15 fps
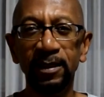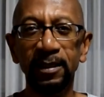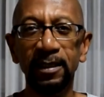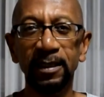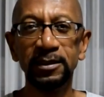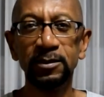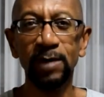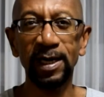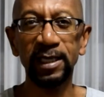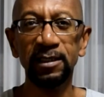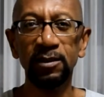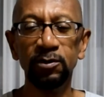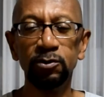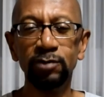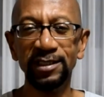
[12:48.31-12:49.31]
so I can
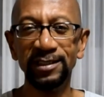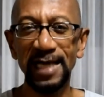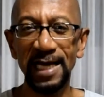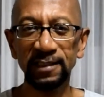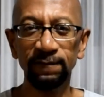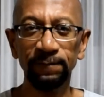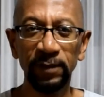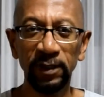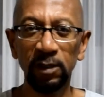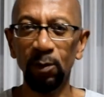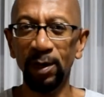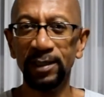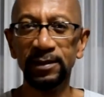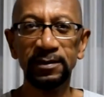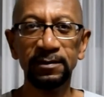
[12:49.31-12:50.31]
do transactions in the
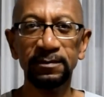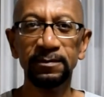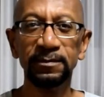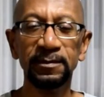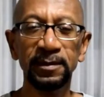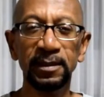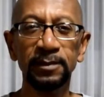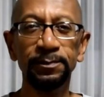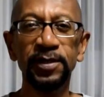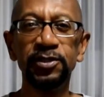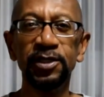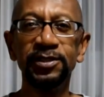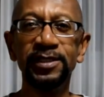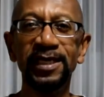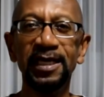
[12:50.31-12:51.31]
U.S. Especially
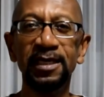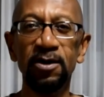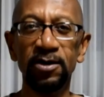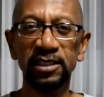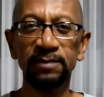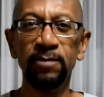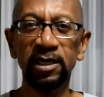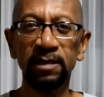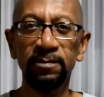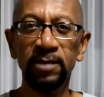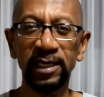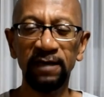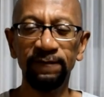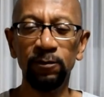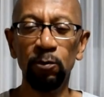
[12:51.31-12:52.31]
sending larger money
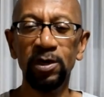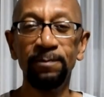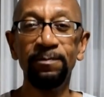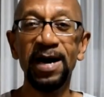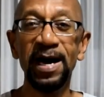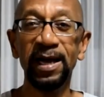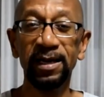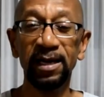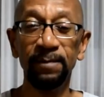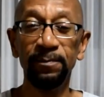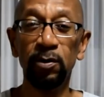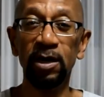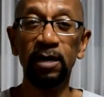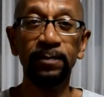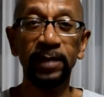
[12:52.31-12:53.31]
if you want to buy an
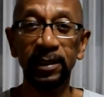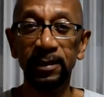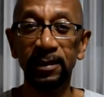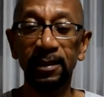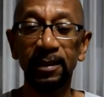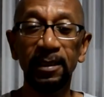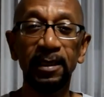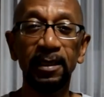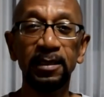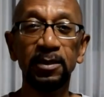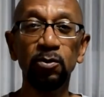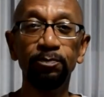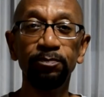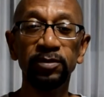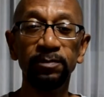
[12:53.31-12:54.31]
apartment, do
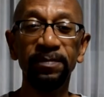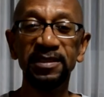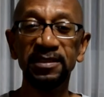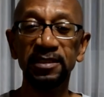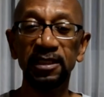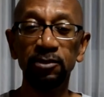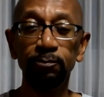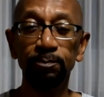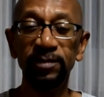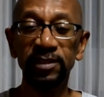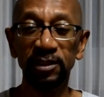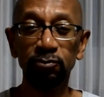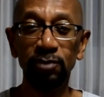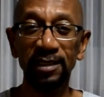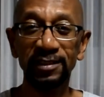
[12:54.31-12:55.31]
some
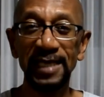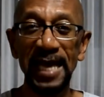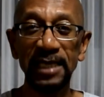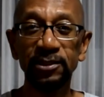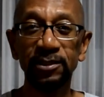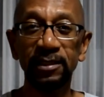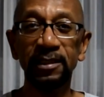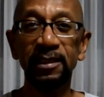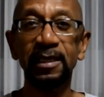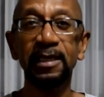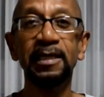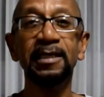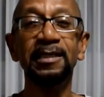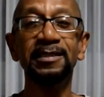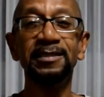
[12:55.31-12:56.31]
business transaction.
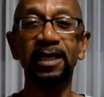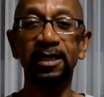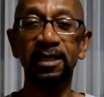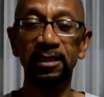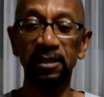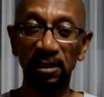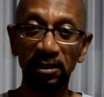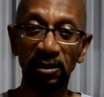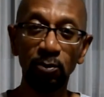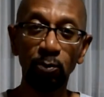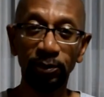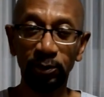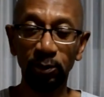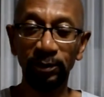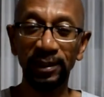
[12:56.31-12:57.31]
So they can do
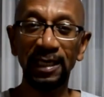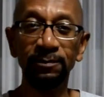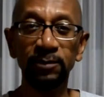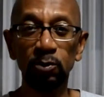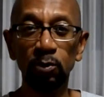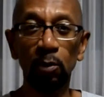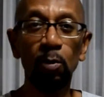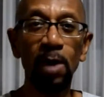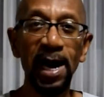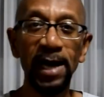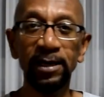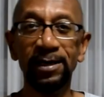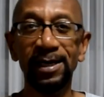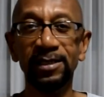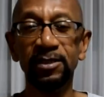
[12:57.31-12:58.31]
it to them through a
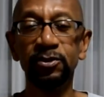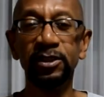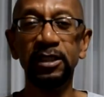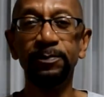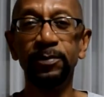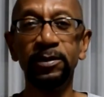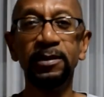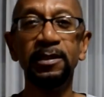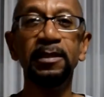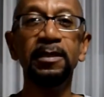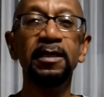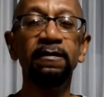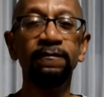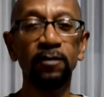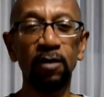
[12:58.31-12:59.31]
wire, and it's cheaper
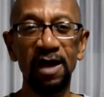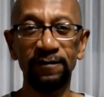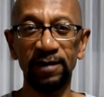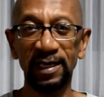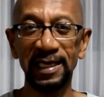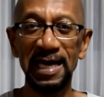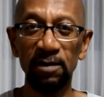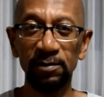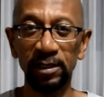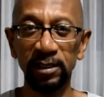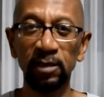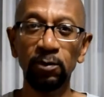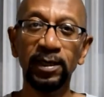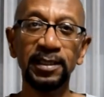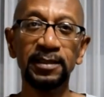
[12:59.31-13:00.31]
if you have an account in the
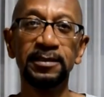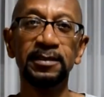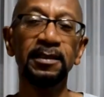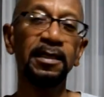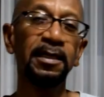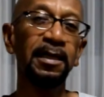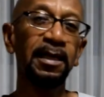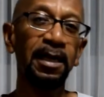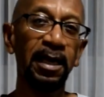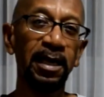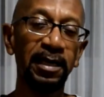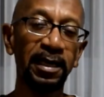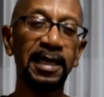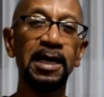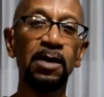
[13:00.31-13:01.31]
U.S. and
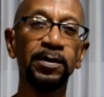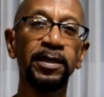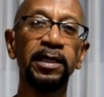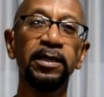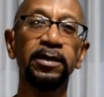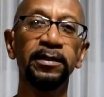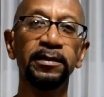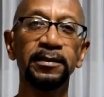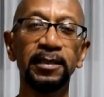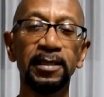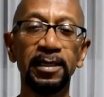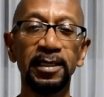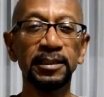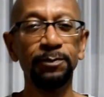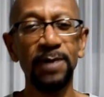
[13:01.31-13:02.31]
an account here.
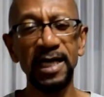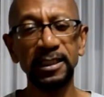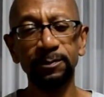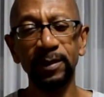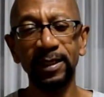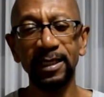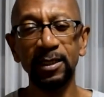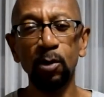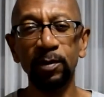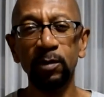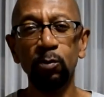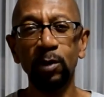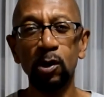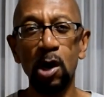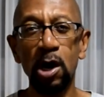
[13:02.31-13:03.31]
It's possible you can open
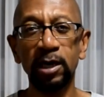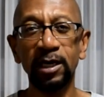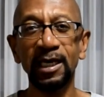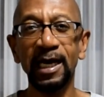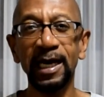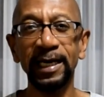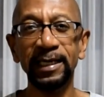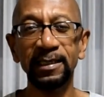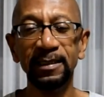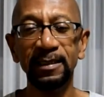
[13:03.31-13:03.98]
one online